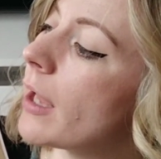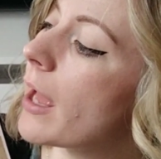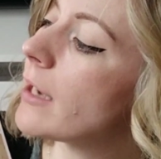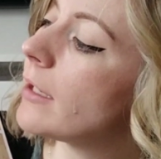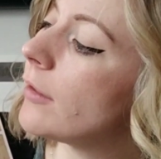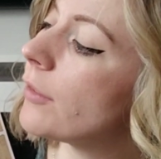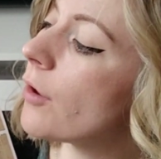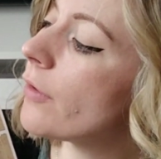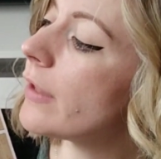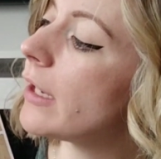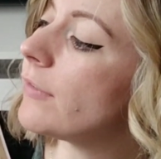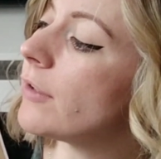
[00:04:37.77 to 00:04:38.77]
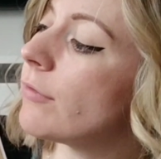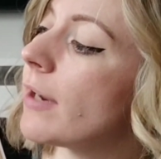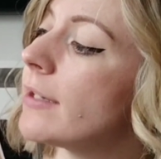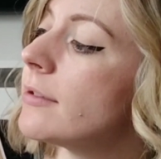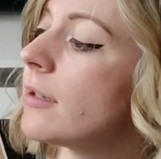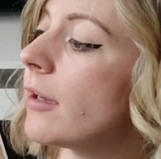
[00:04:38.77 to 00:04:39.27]
and he thought that if he
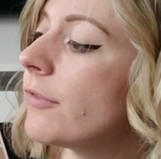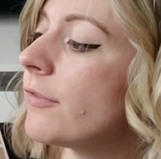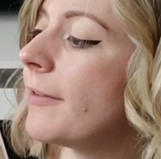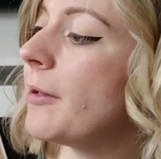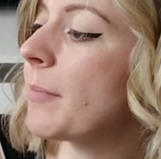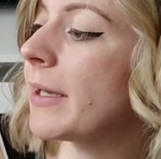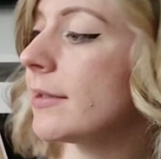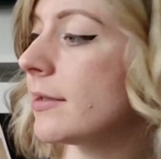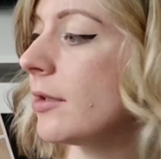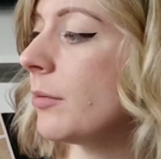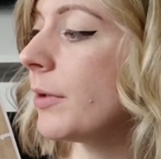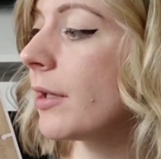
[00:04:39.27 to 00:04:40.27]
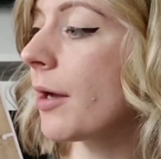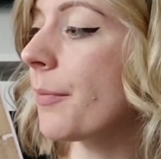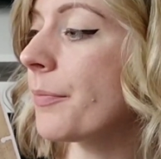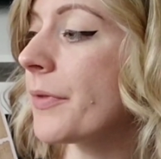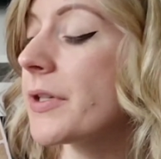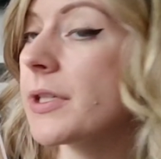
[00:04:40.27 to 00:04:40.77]
read enough, he might still
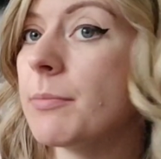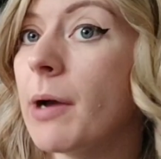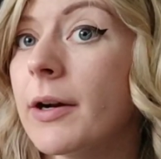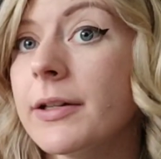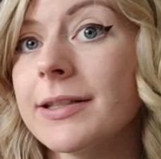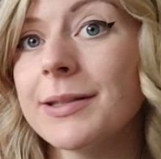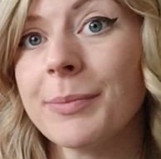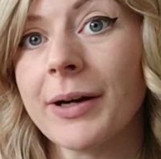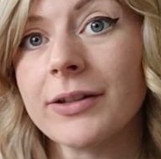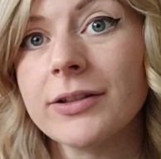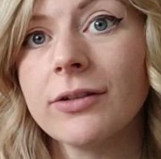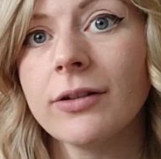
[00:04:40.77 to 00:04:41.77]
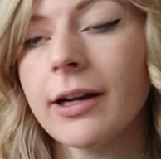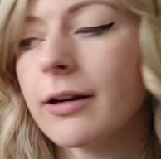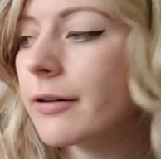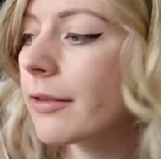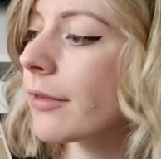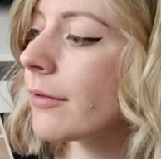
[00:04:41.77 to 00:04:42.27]
become the smartest person on
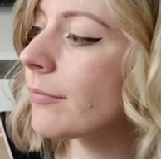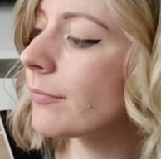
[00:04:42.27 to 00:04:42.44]
earth.